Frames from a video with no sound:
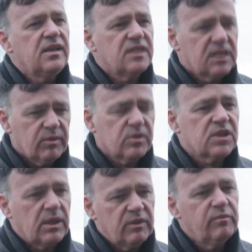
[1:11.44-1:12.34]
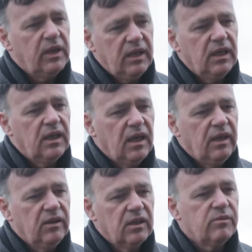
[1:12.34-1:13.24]
considerable sum of money
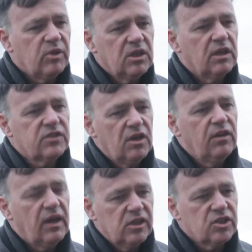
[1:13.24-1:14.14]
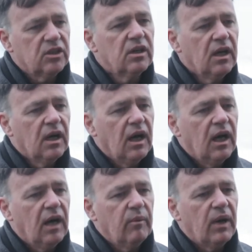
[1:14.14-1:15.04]
in the community of South Lanarkshire
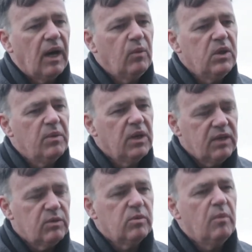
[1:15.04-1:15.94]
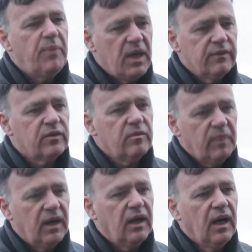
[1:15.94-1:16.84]
um, and we believe we will benefit from
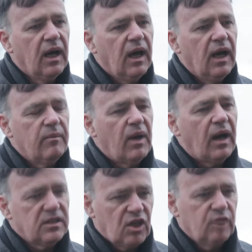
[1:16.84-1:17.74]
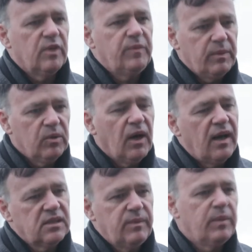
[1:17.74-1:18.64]
that um, as a group of people,
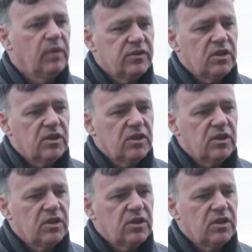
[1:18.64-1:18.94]
as the people of